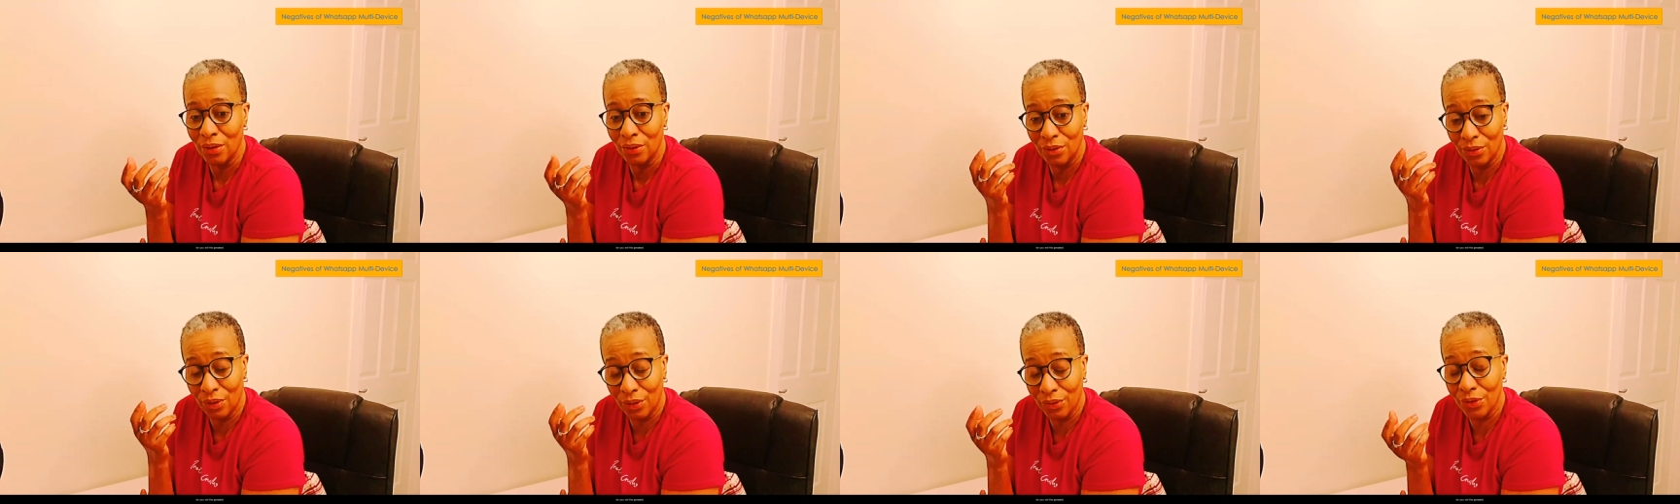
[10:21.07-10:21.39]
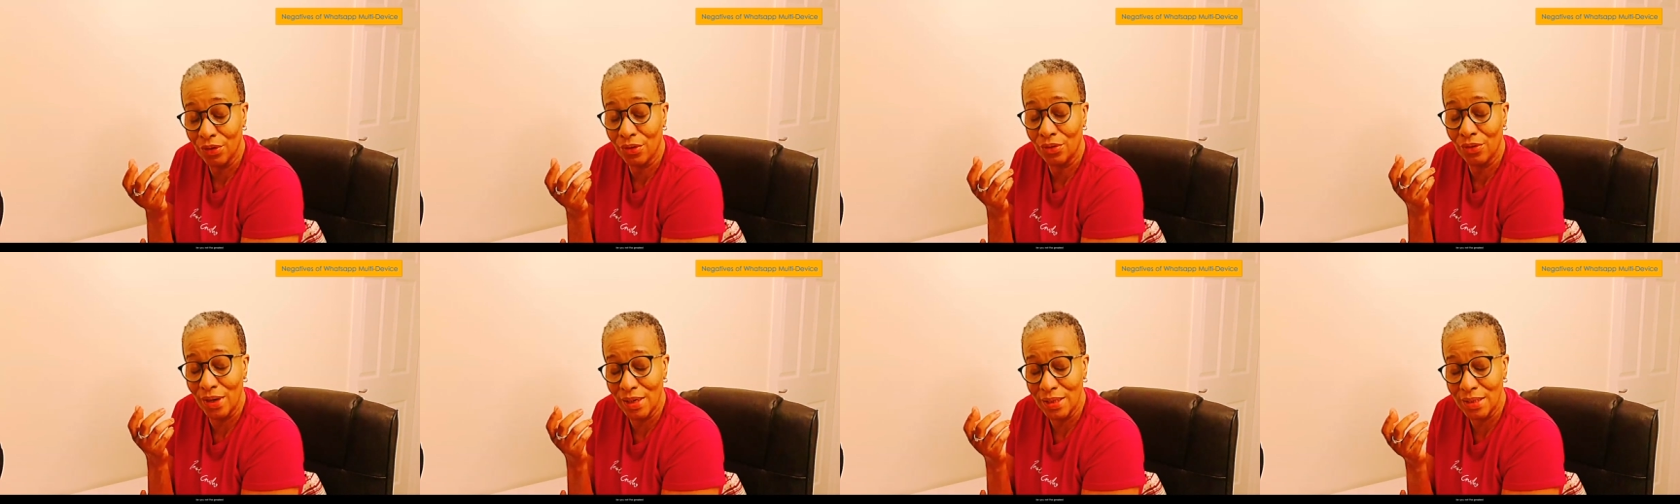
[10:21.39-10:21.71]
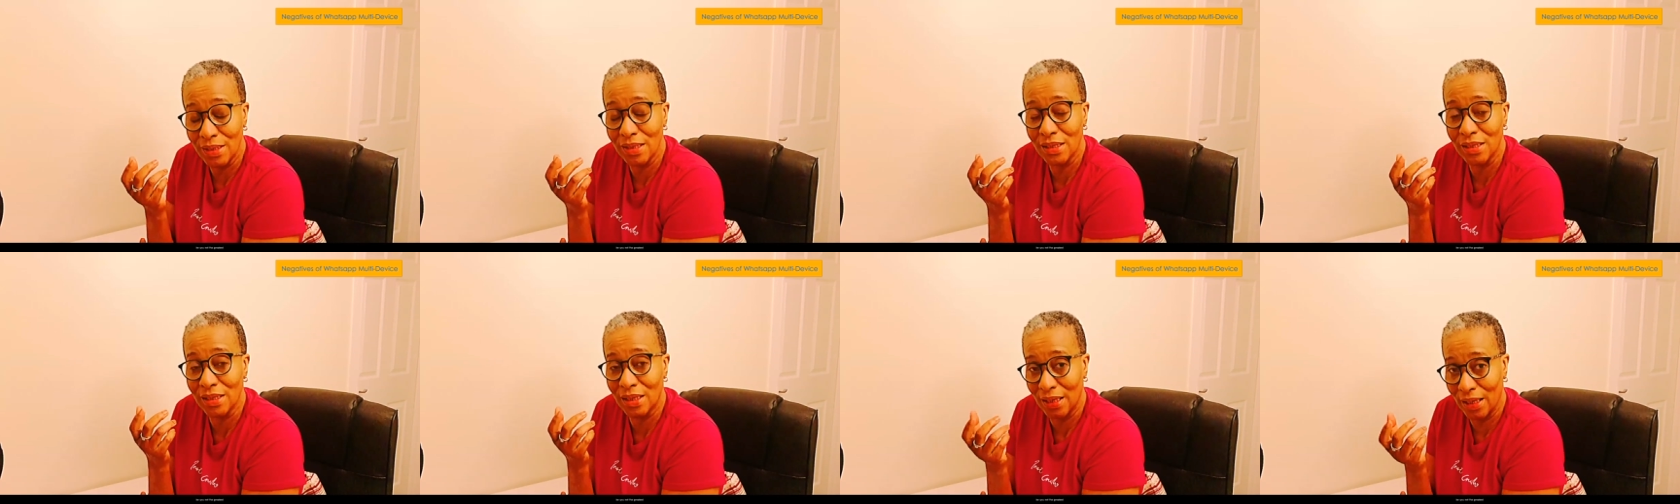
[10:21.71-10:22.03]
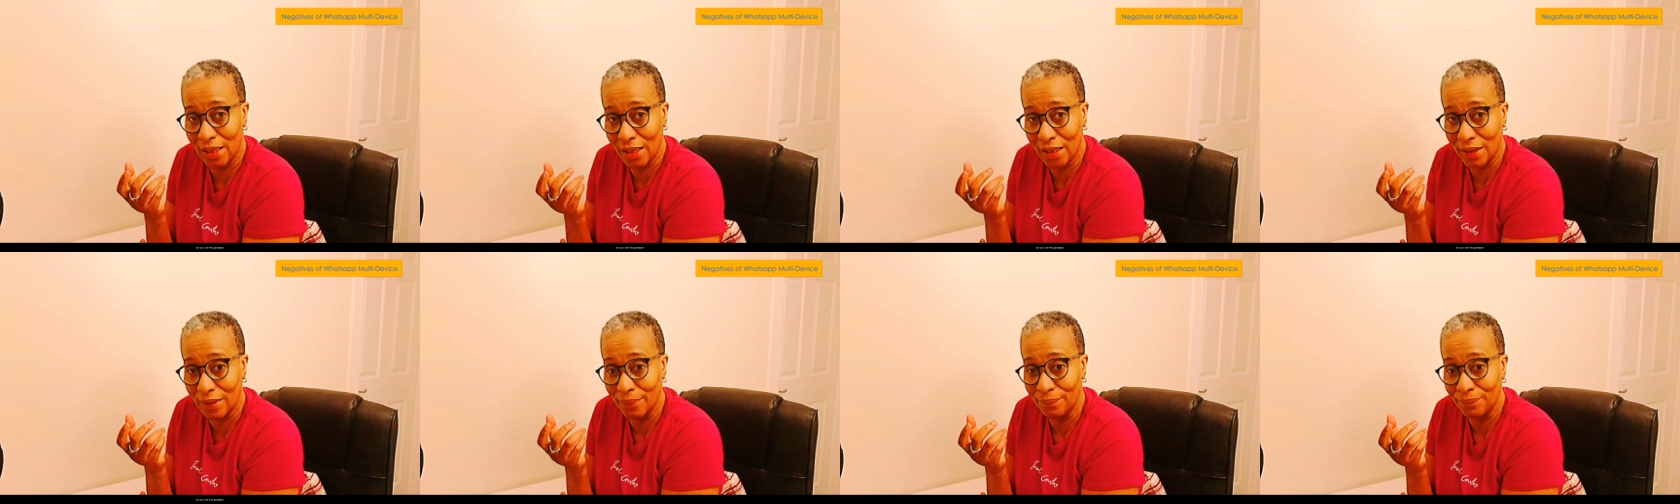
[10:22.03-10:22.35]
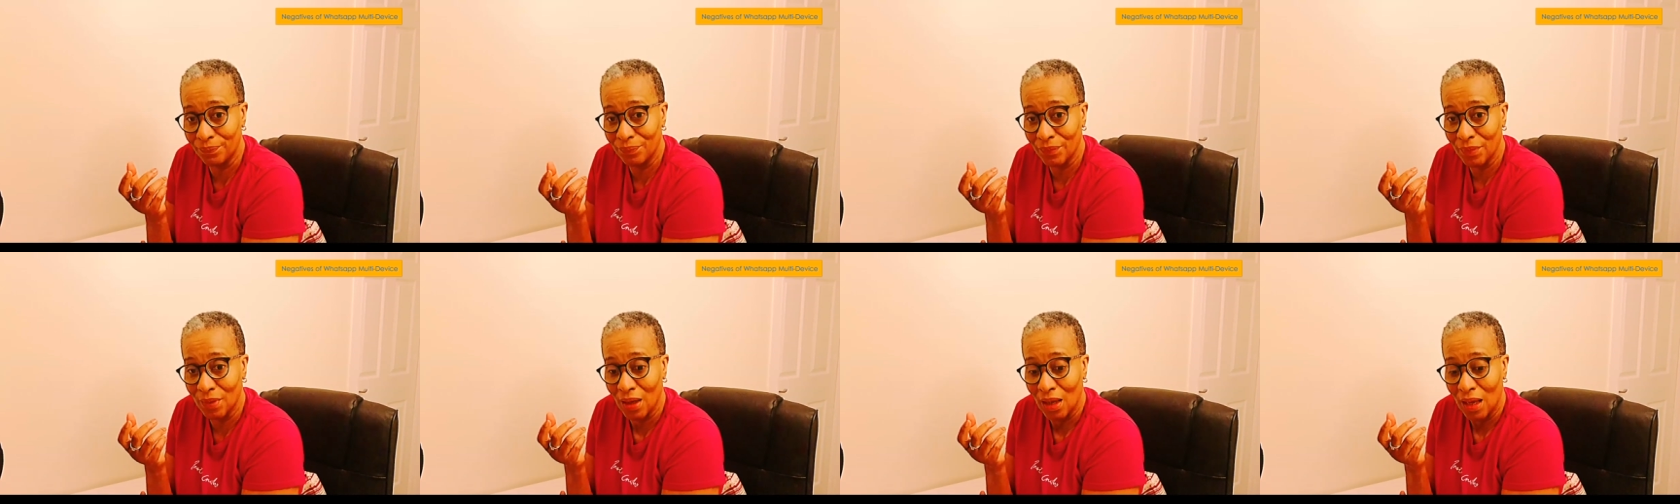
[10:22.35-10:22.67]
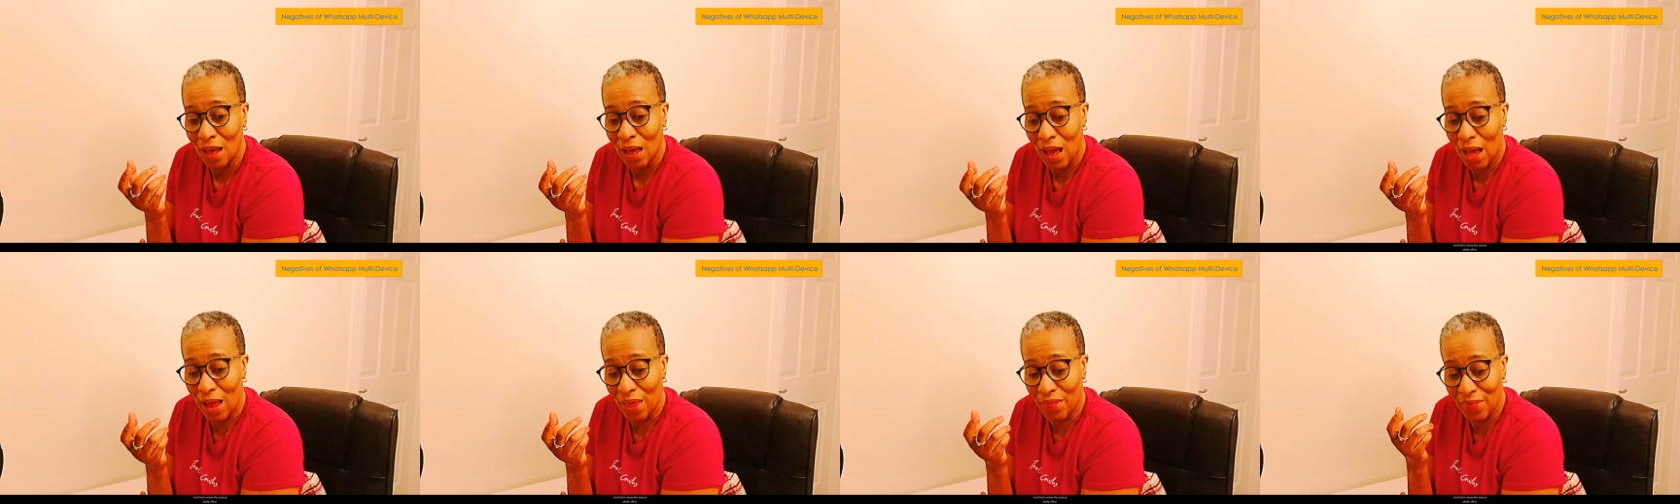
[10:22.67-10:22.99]
Not the greatest thing.
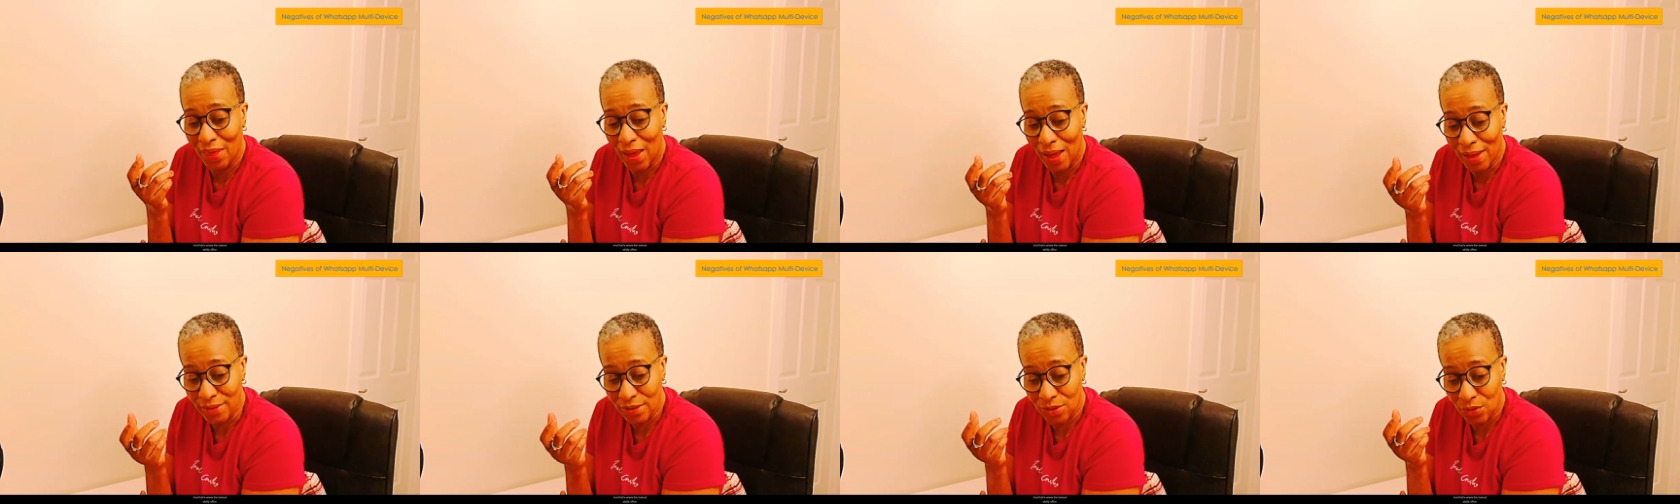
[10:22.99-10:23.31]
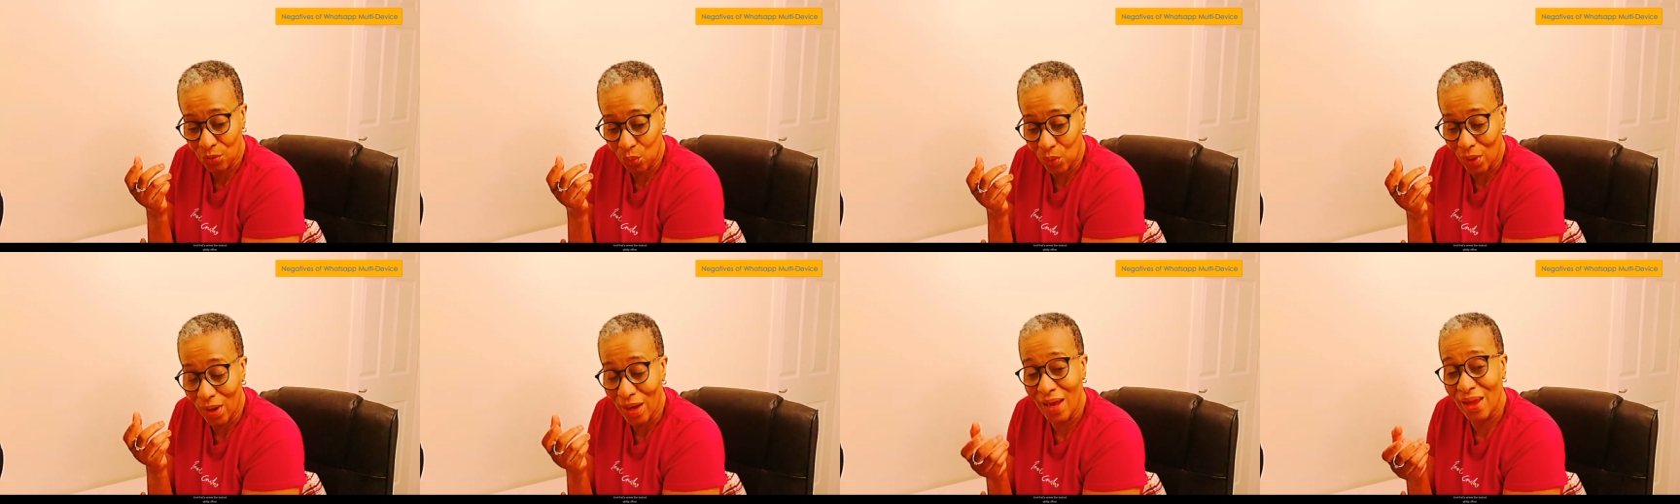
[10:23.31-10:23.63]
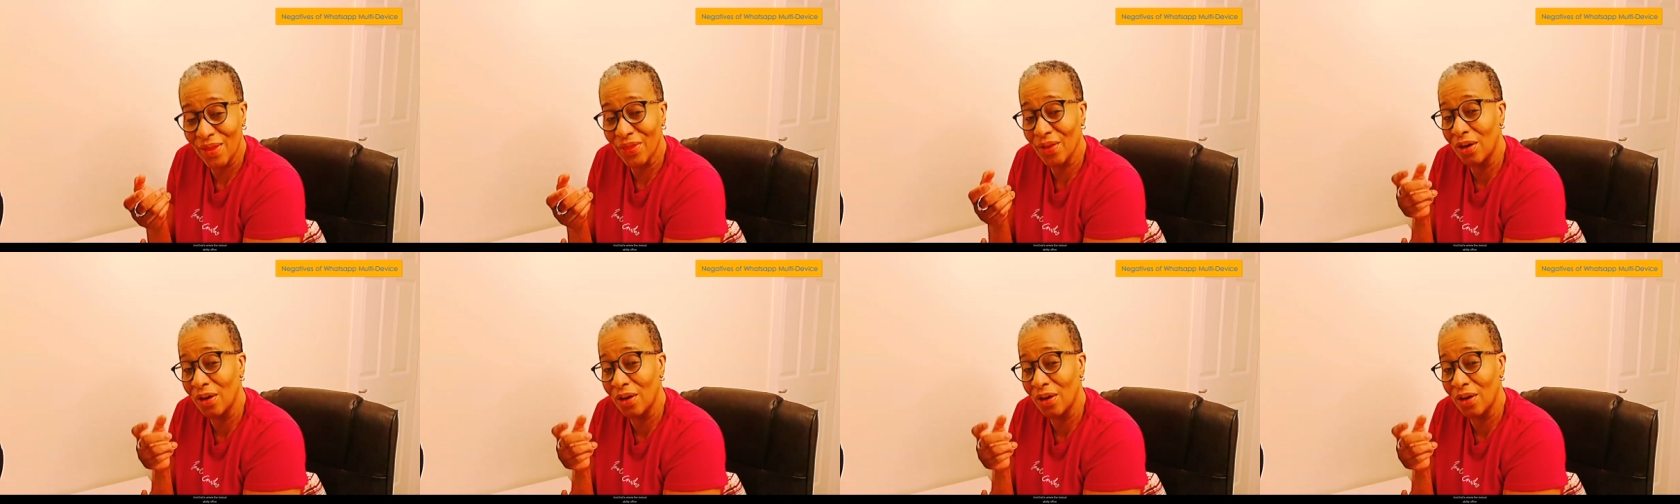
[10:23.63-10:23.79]
And that's where